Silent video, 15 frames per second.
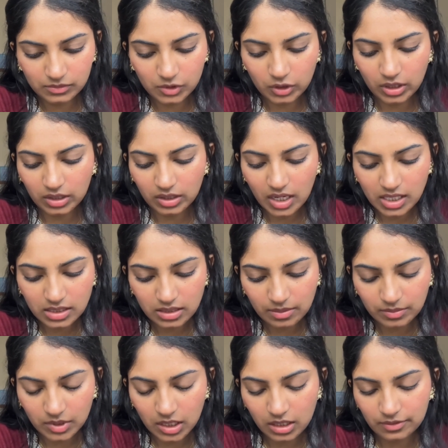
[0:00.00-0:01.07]
You can write
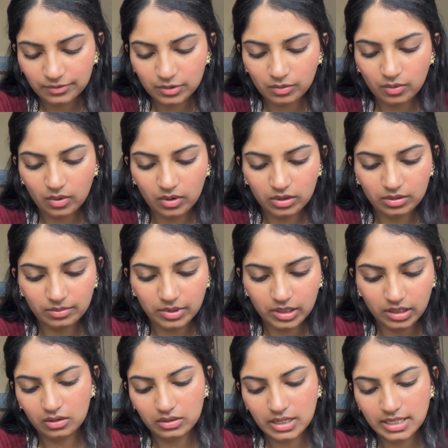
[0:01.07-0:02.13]
something if you want, but
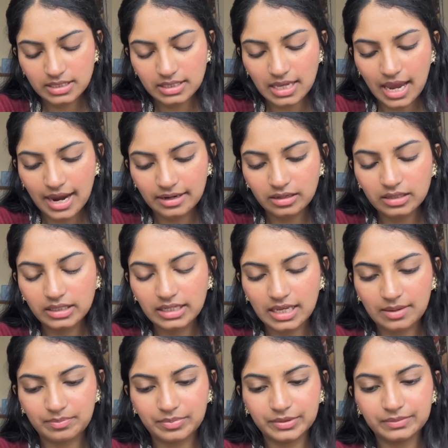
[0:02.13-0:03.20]
now let's add a
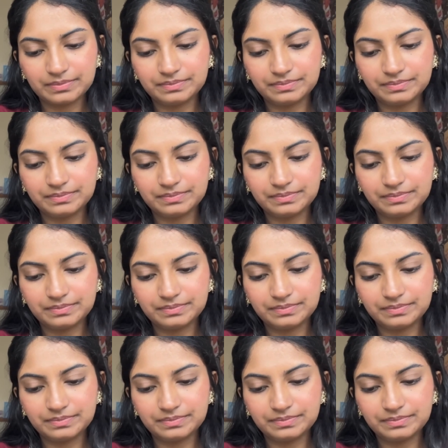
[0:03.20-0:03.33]
tape.